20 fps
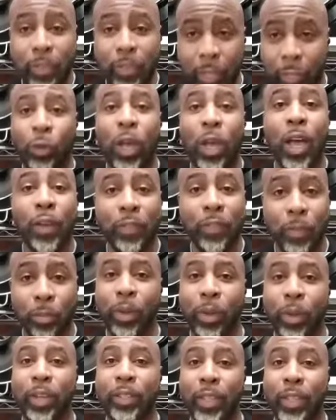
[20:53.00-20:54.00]
that you have to
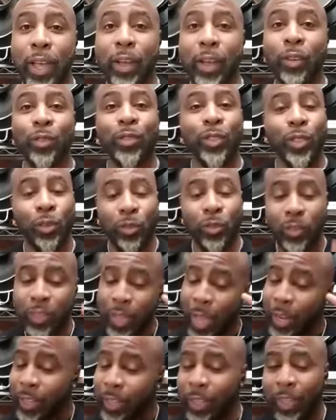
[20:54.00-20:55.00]
break down. So
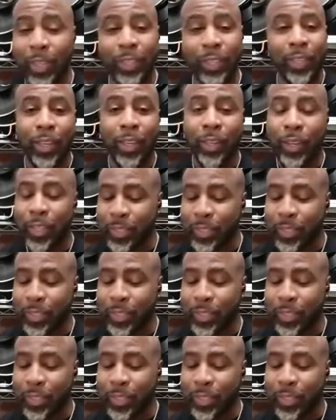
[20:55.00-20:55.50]
that kicked in.